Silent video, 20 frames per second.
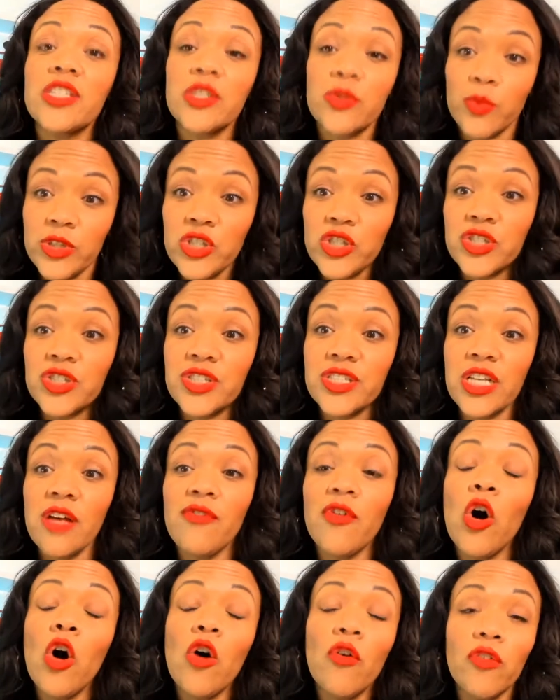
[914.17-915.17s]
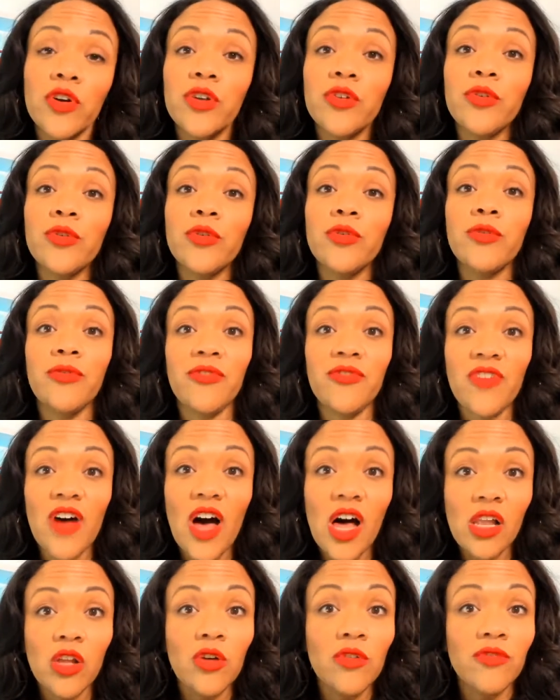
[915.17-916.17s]
switch yourself over to
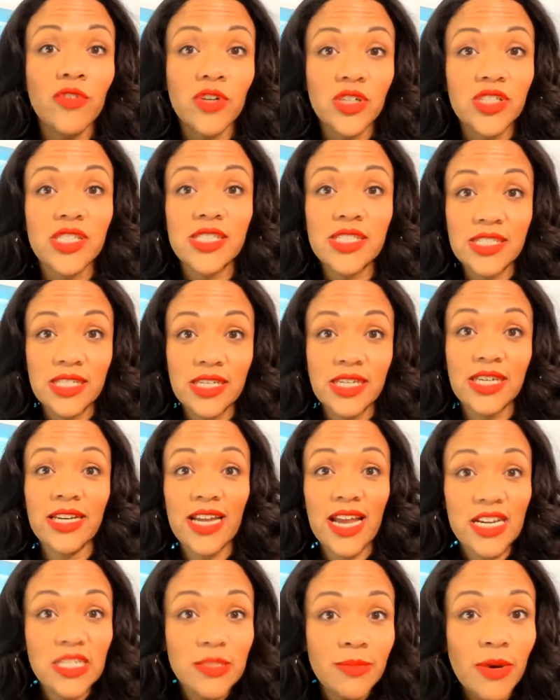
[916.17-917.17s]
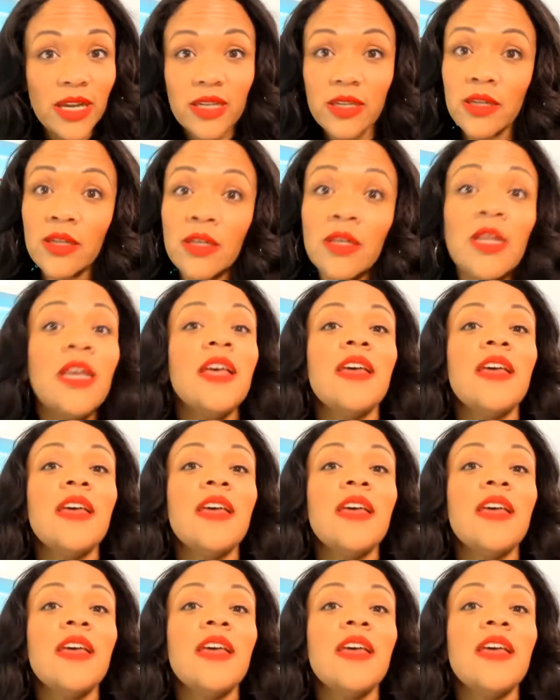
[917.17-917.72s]
follow versus the connect button.